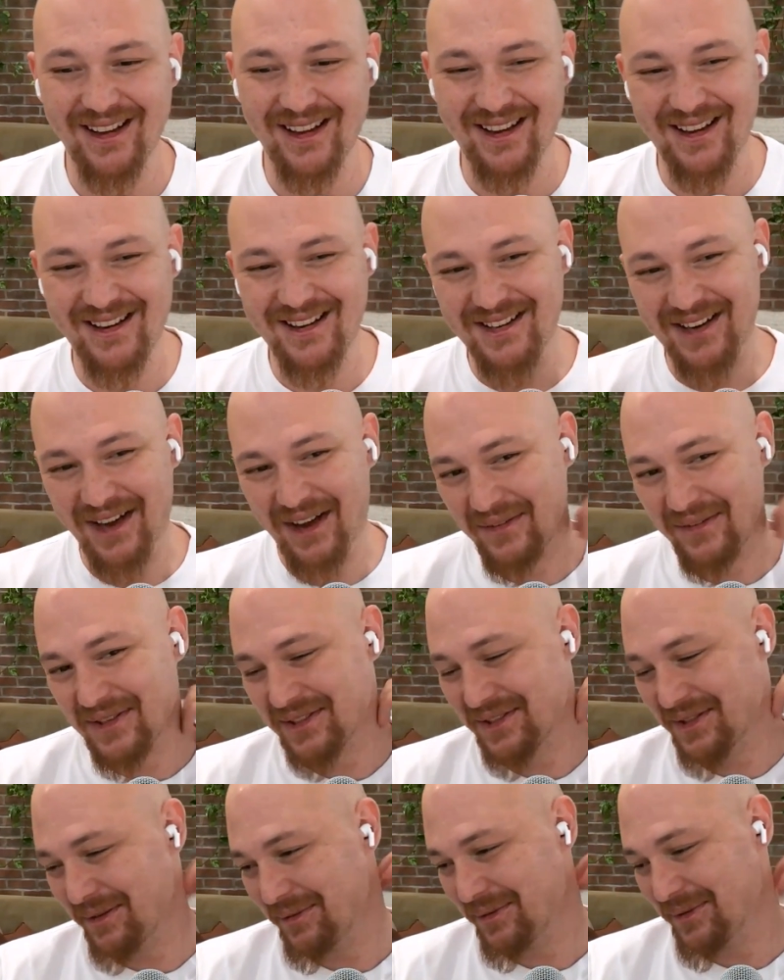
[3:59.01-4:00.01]
in
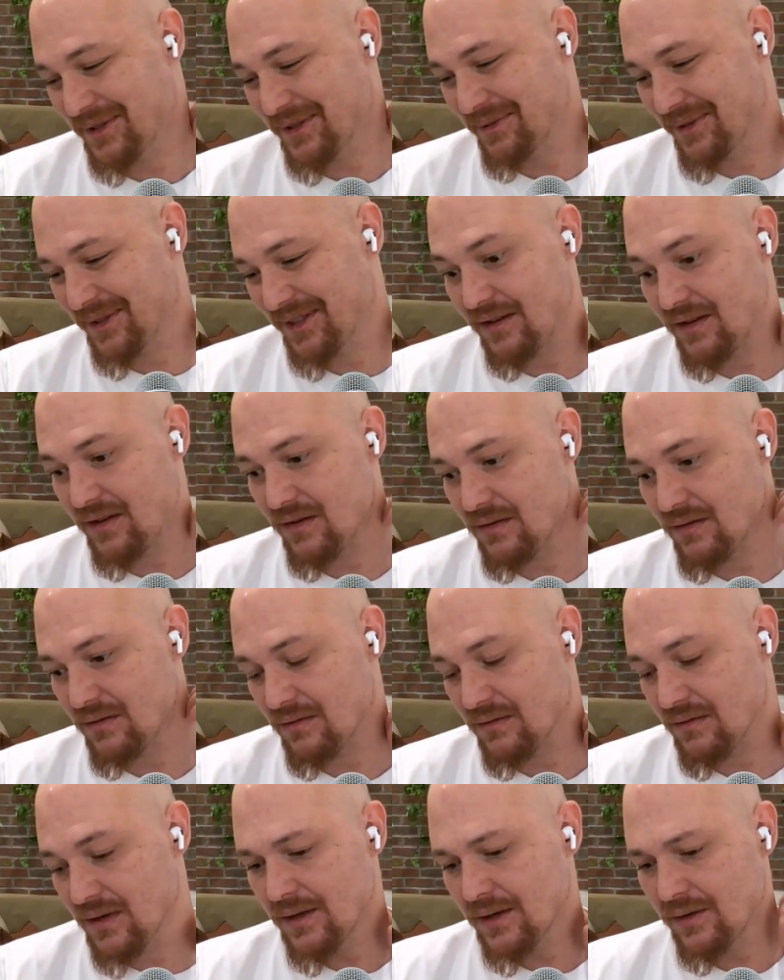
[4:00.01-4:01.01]
JavaScript was
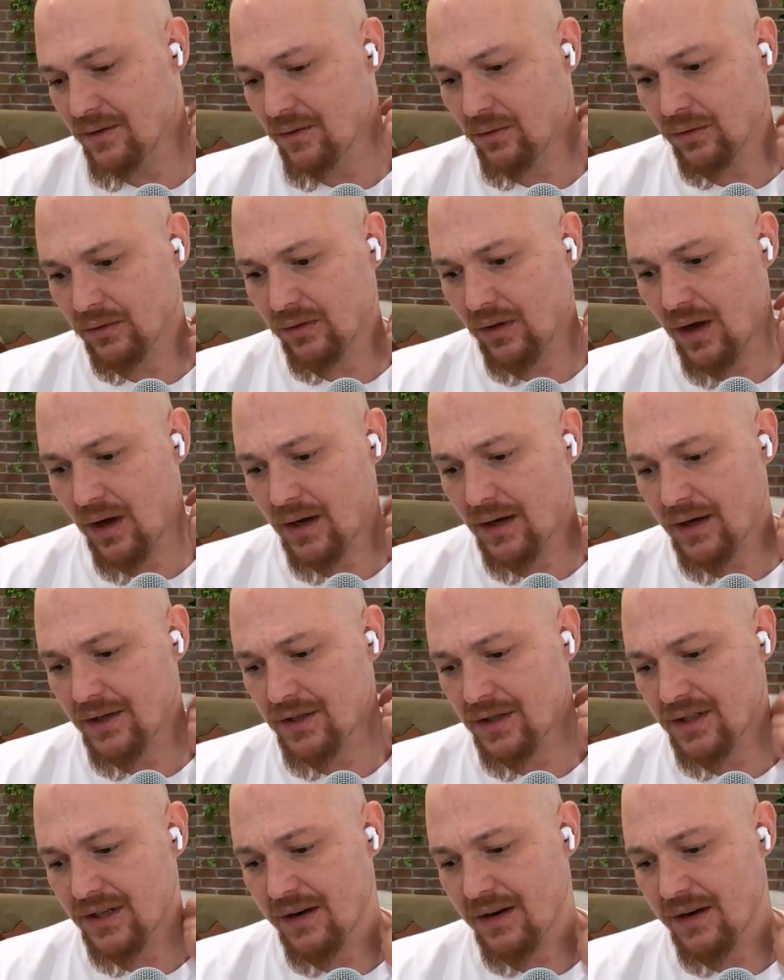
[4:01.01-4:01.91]
new. Google Doc had just